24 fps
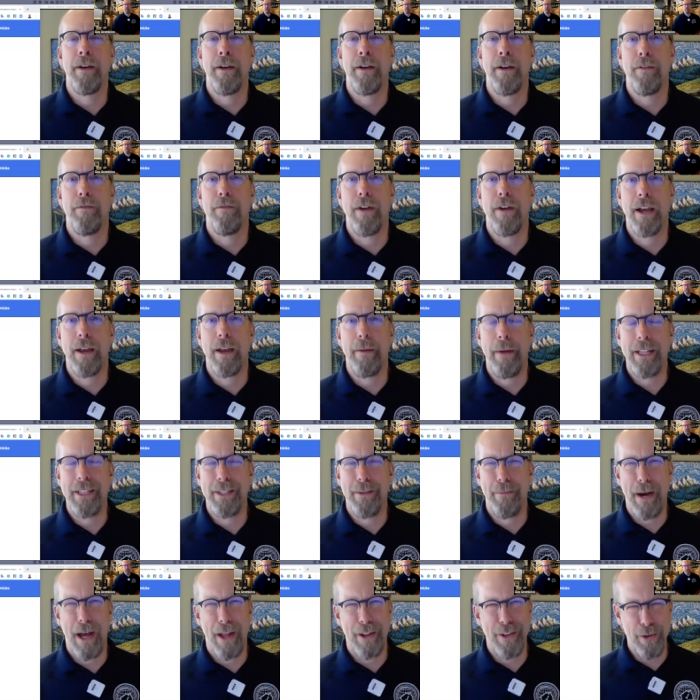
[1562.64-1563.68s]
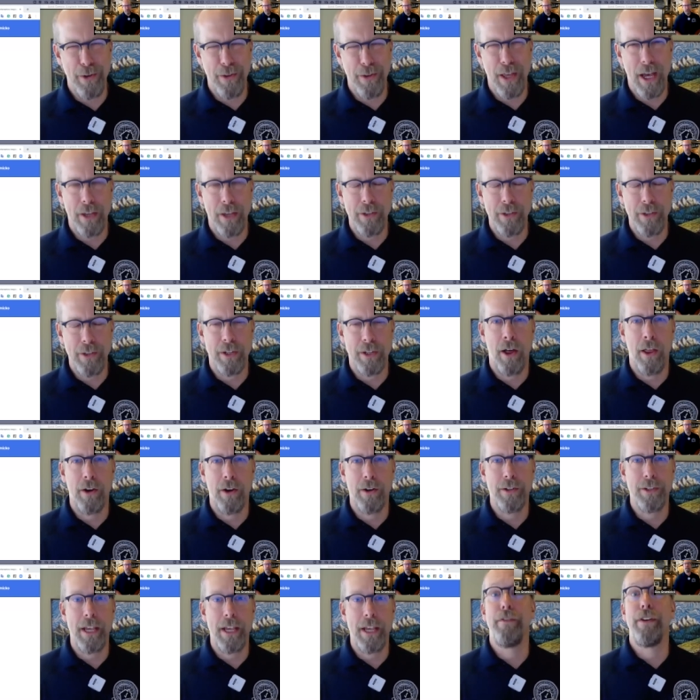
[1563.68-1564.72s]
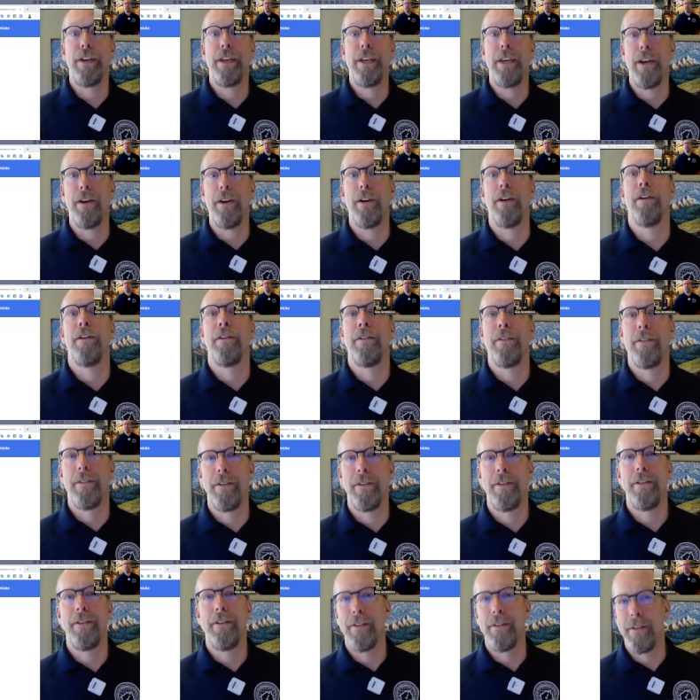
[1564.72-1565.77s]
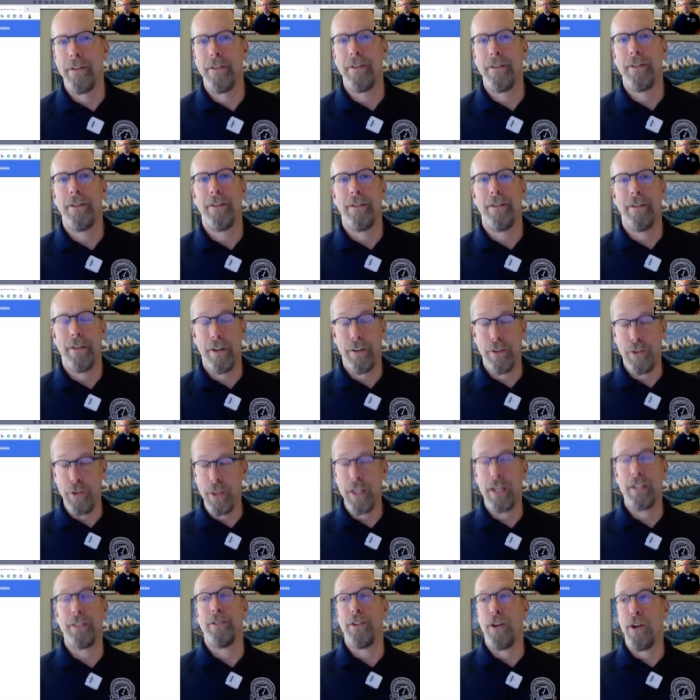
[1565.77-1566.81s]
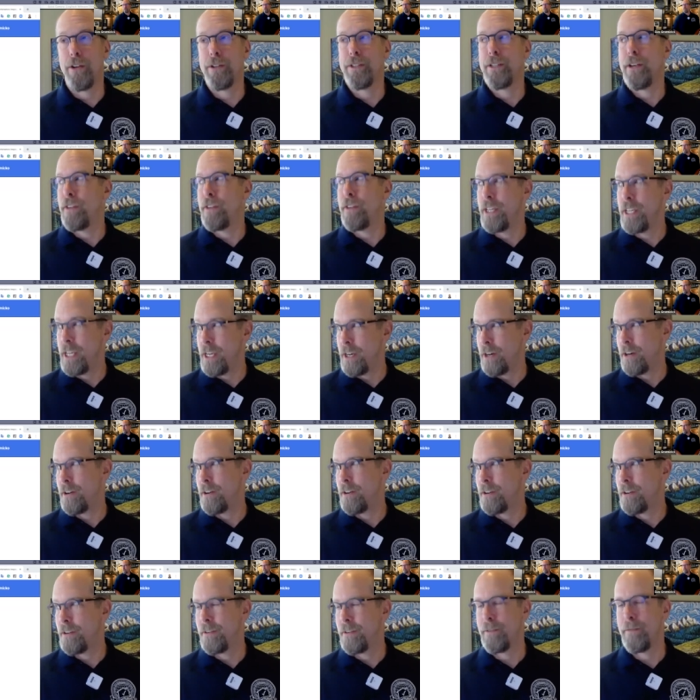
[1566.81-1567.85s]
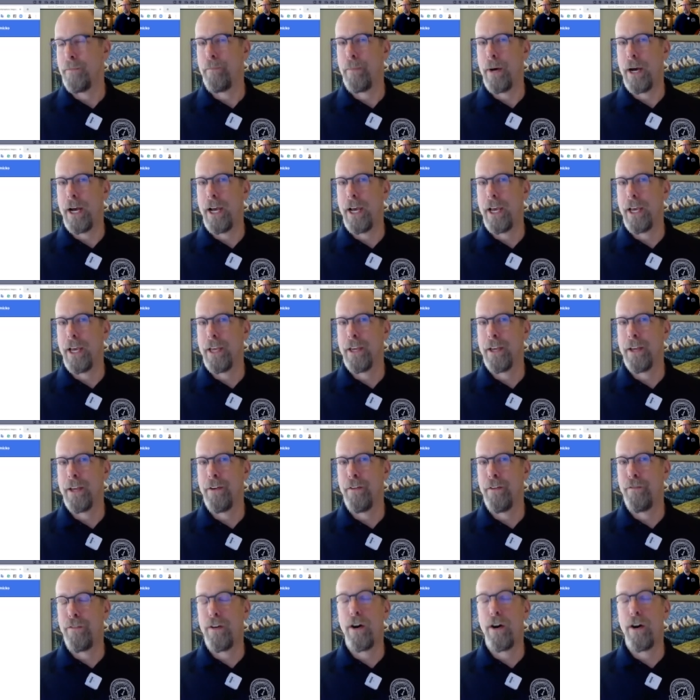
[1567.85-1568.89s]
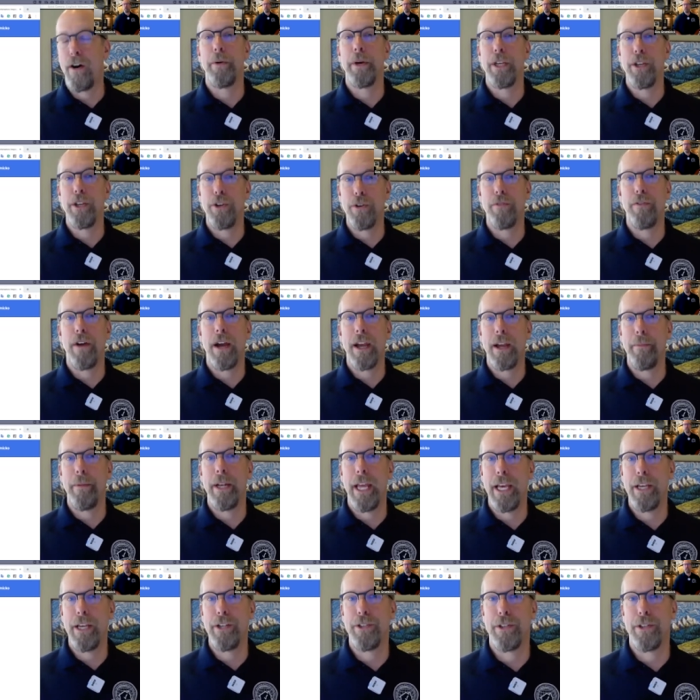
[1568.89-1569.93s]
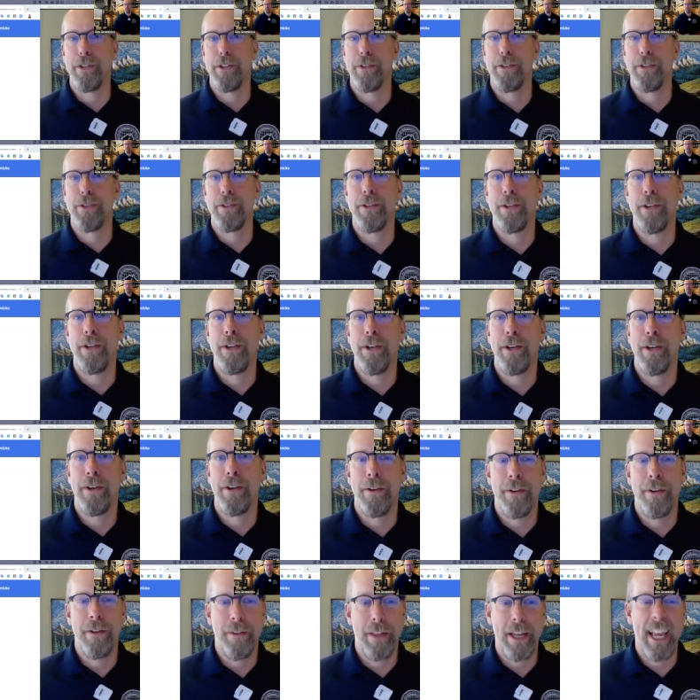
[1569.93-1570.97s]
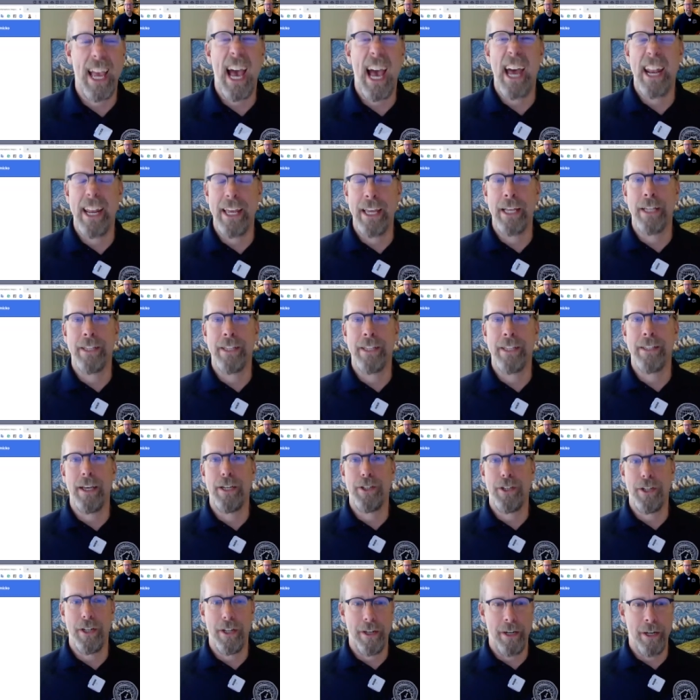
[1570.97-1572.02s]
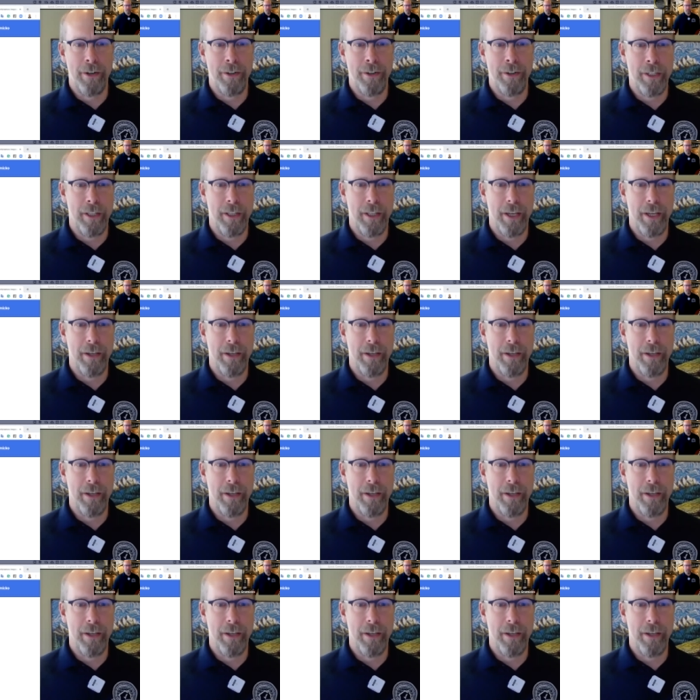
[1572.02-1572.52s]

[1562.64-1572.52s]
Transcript: recommends about $2,000 every year, uh, $2,000 every year by following your recommendations, like adding insulation and air sealing.